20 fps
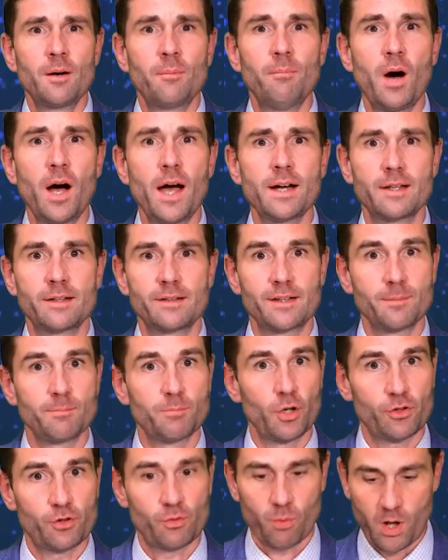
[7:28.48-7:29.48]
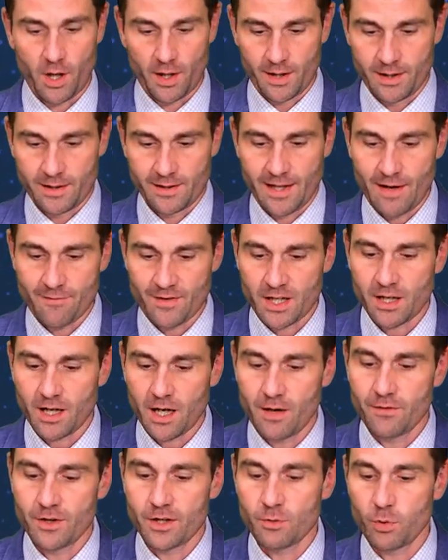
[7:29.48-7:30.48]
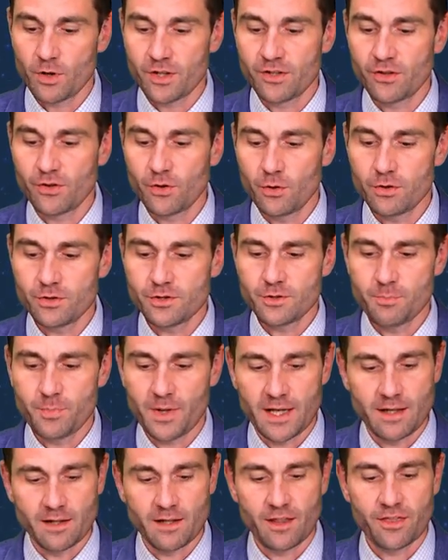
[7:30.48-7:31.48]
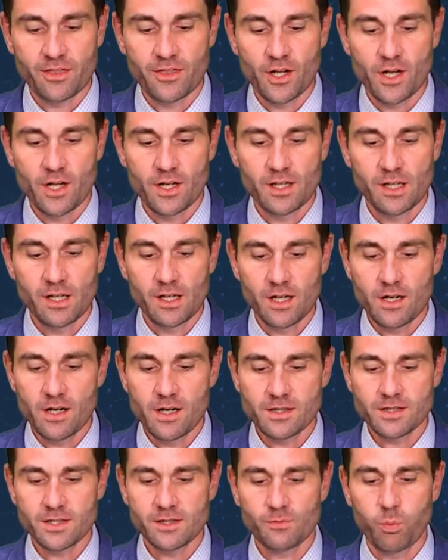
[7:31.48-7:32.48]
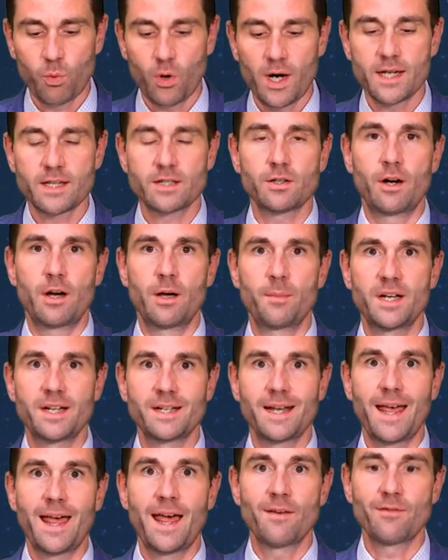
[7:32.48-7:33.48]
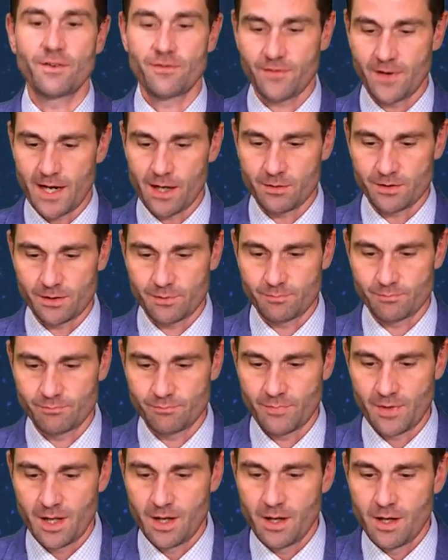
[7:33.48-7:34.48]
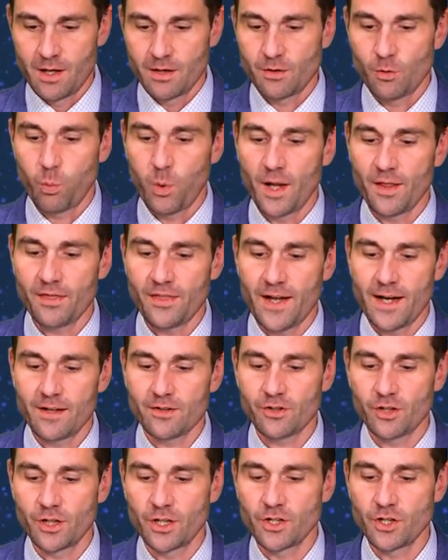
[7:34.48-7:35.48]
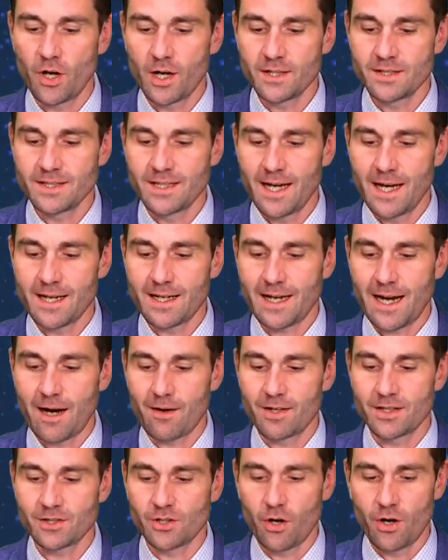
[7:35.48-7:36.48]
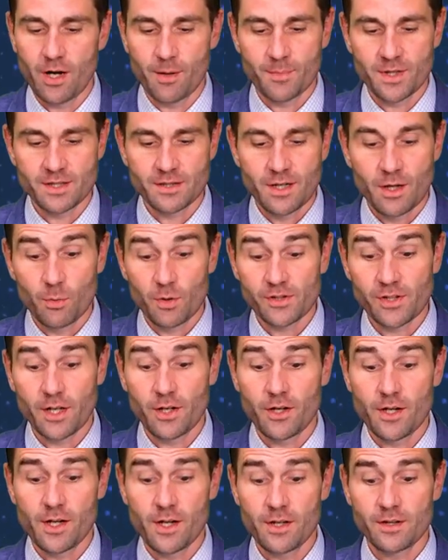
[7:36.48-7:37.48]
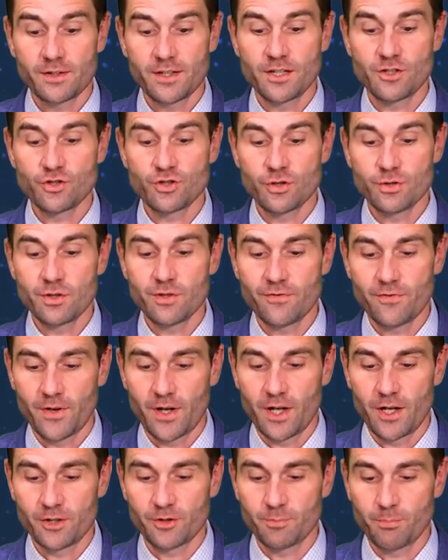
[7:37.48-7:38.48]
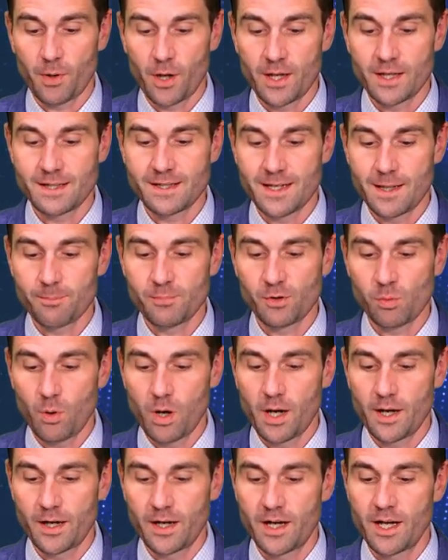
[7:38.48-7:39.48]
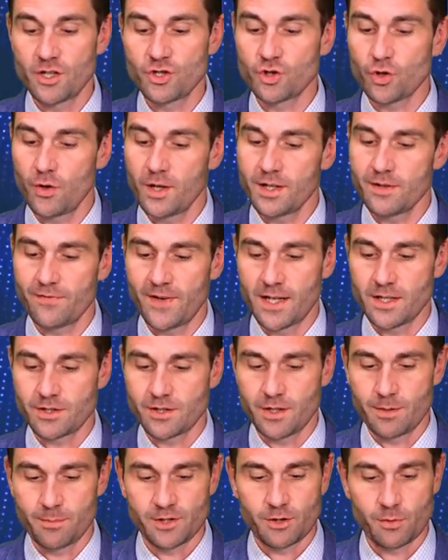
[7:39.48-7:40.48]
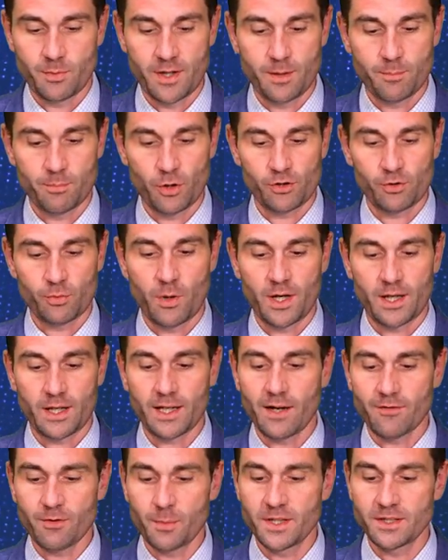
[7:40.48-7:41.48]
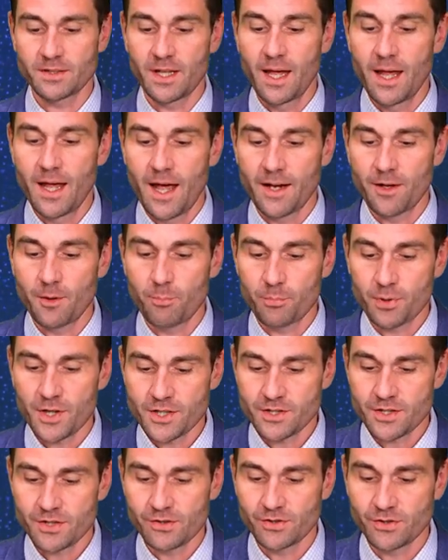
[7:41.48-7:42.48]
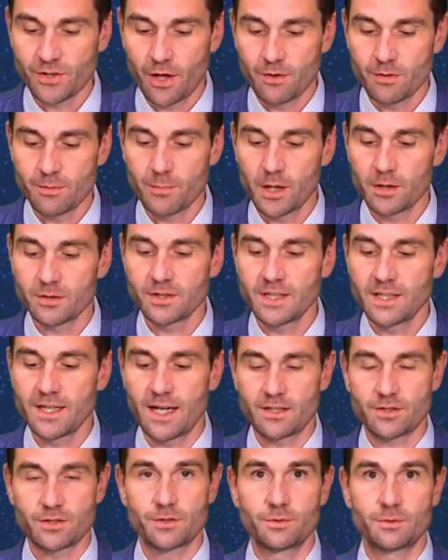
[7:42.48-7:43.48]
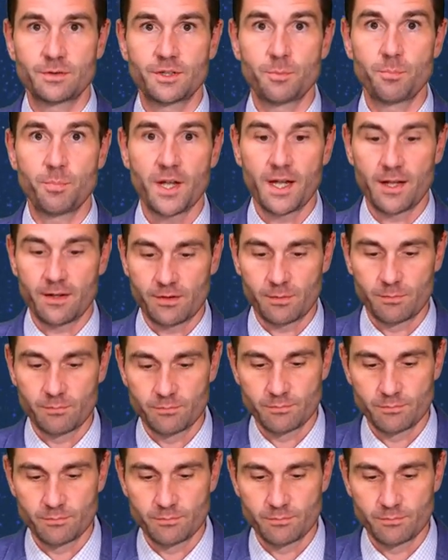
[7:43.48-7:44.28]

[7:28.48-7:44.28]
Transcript: Miners in Botswana have uncovered what is thought to be the third largest white diamond ever found. The 1,098-carat diamond was unearthed in June 1st by Debswana, a joint venture between Botswana government and the precious stone multinational De Beers.